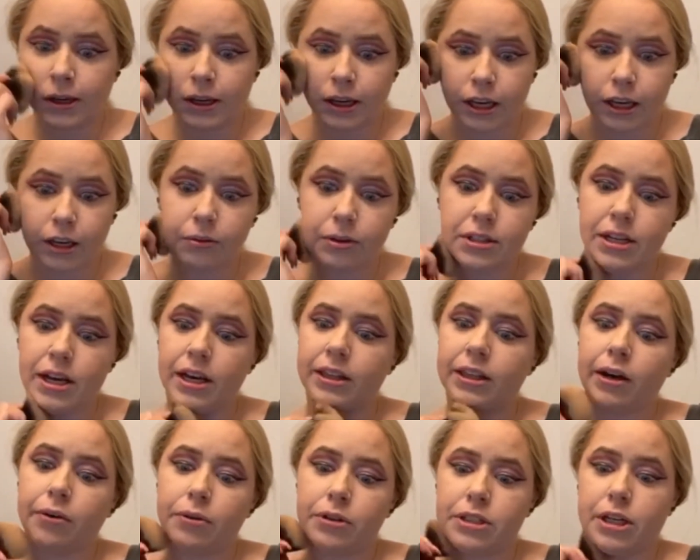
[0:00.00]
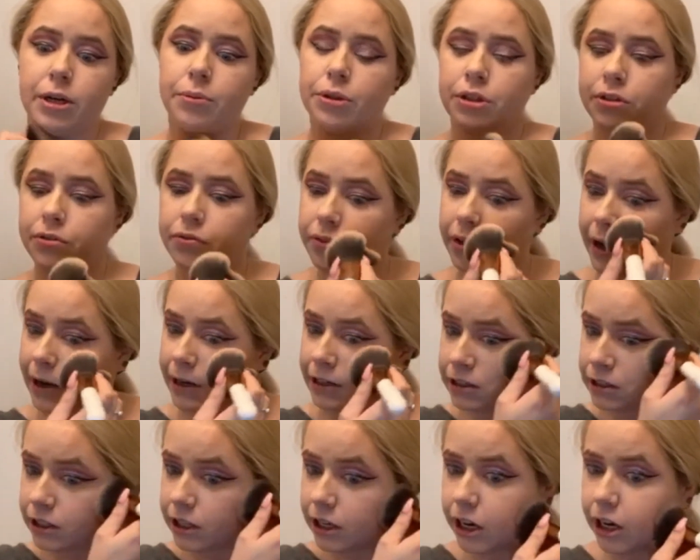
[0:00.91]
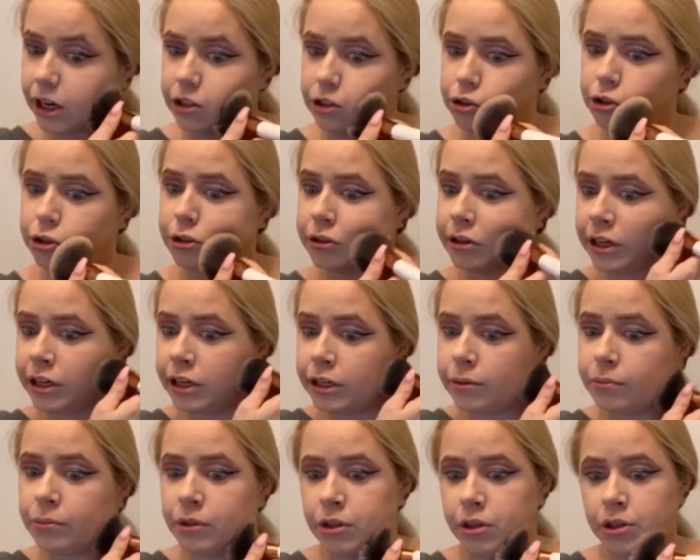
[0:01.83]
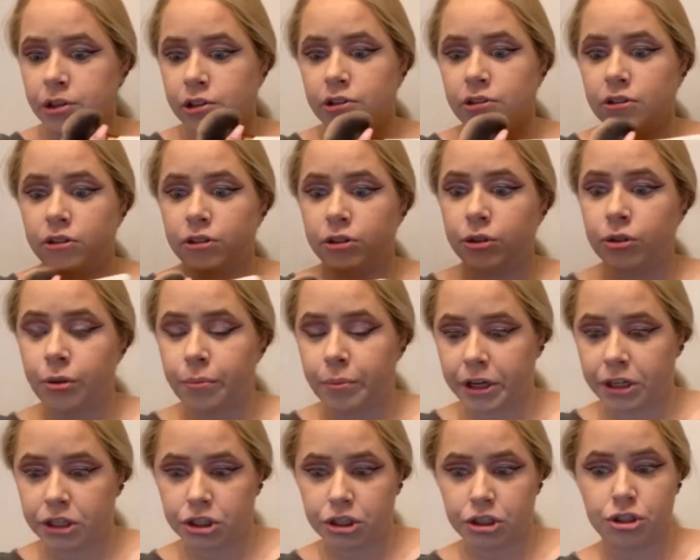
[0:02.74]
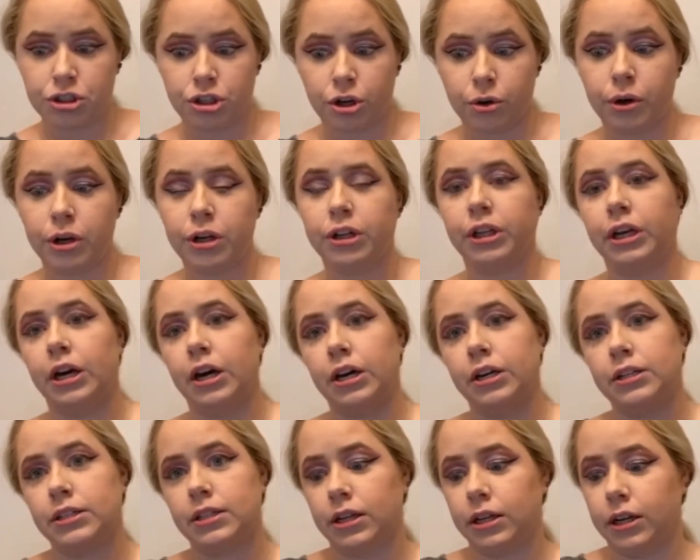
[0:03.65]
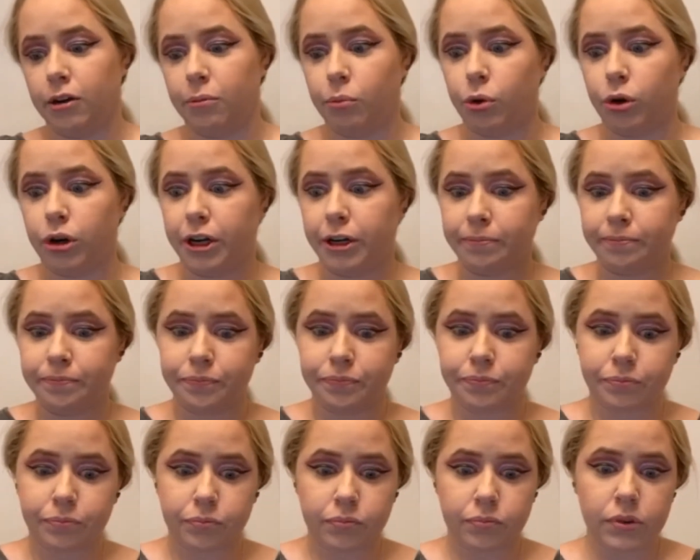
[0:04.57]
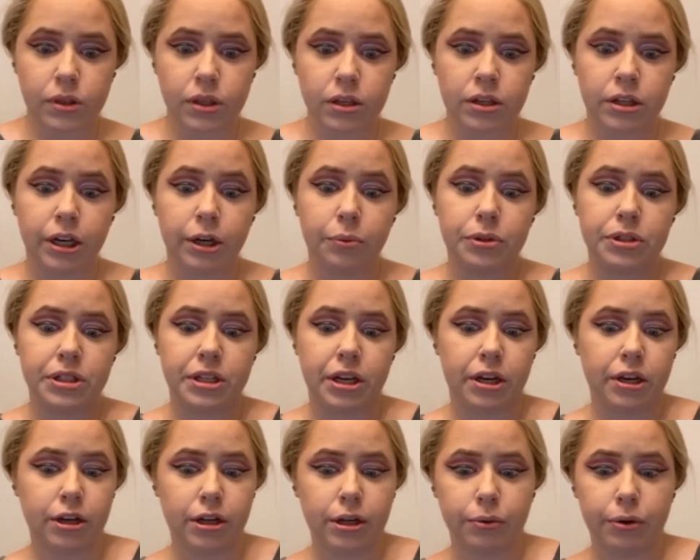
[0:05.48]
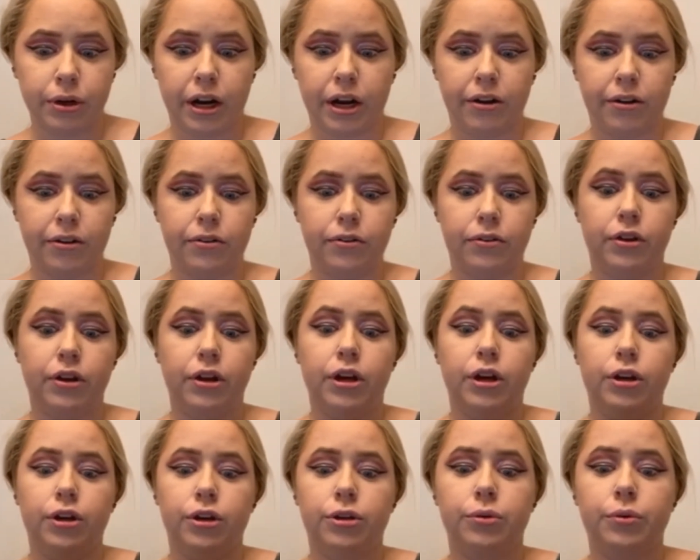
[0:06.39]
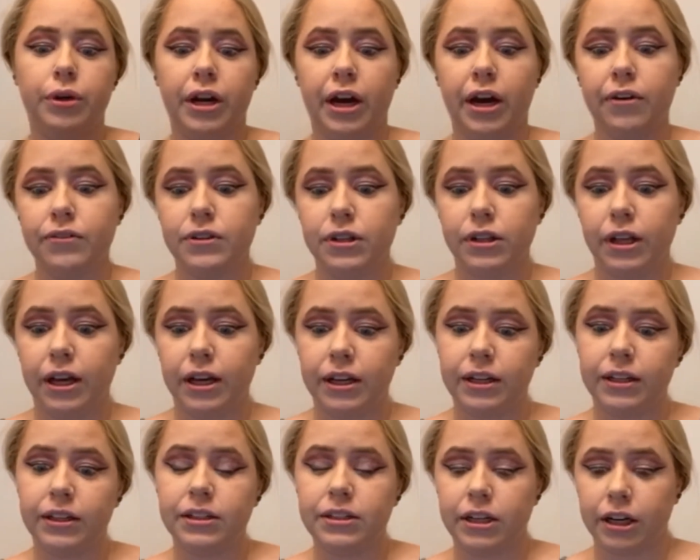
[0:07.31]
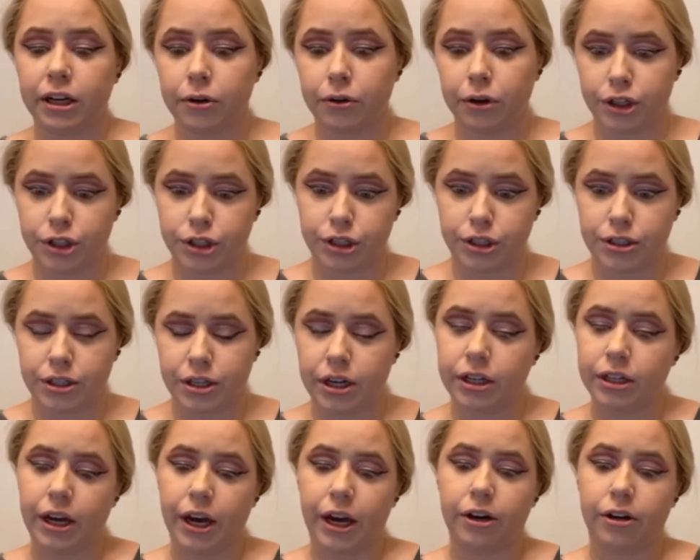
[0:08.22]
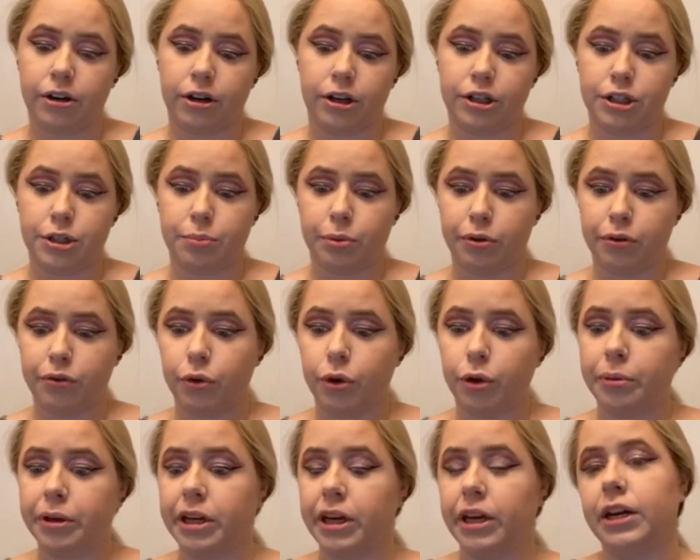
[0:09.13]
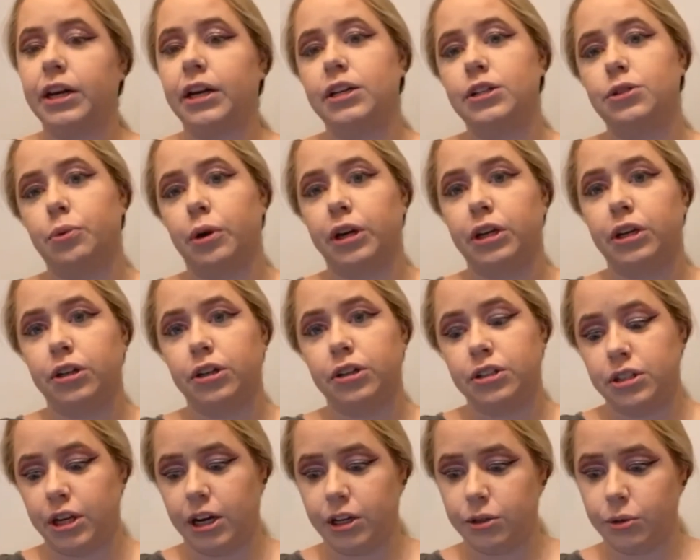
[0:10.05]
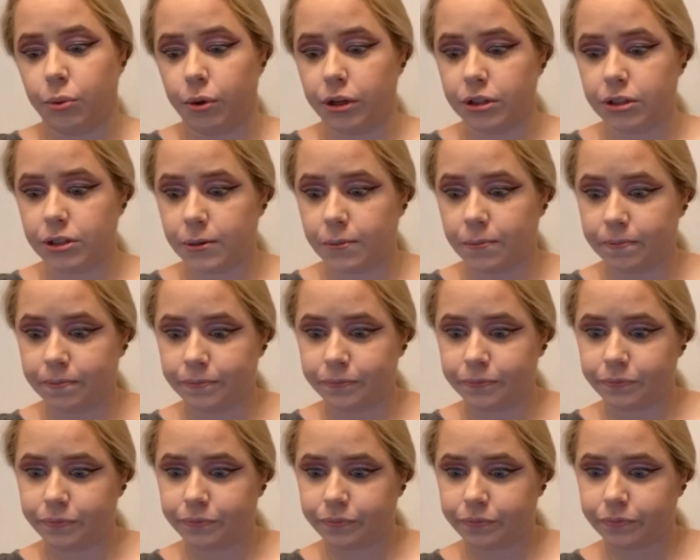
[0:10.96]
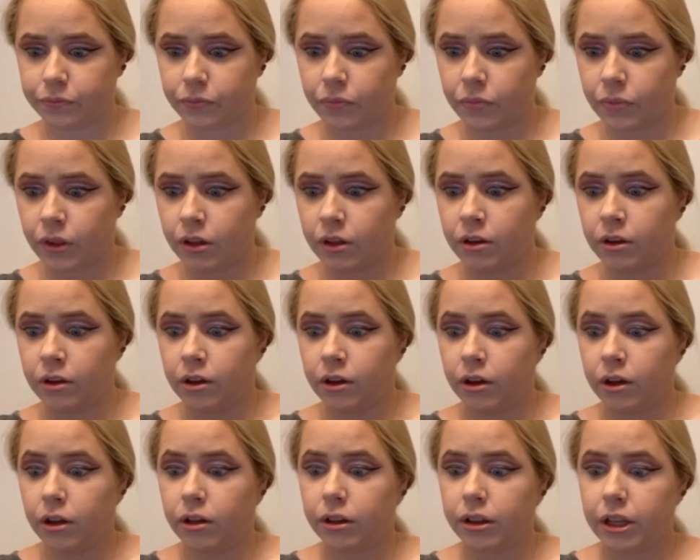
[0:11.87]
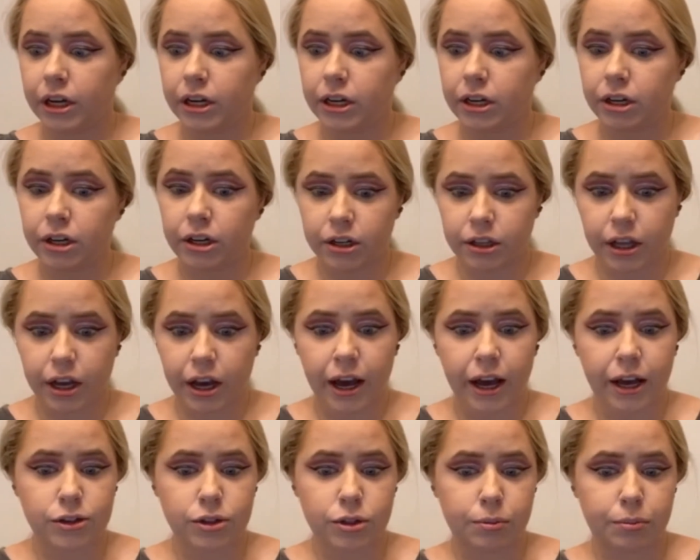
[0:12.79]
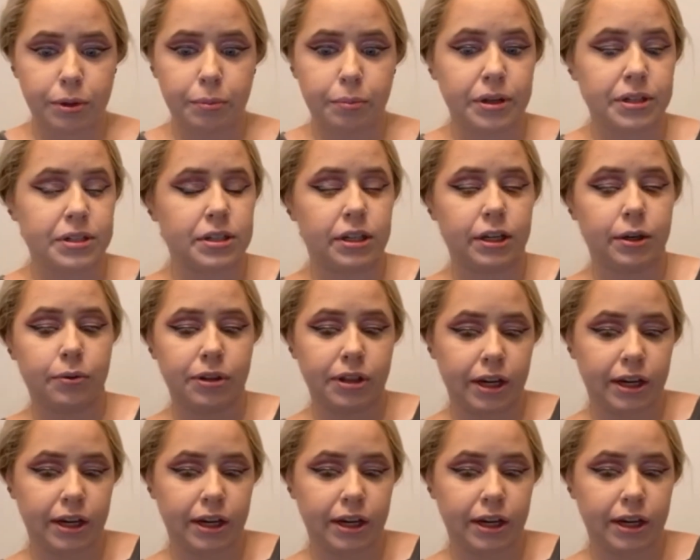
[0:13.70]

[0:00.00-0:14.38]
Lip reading: It was at that reception, in fact, that drew him to the mansion so early on a Sunday morning. It was he who would have to let in the decorations and caterers before beginning his regular state tours. Later, the house would be bustling with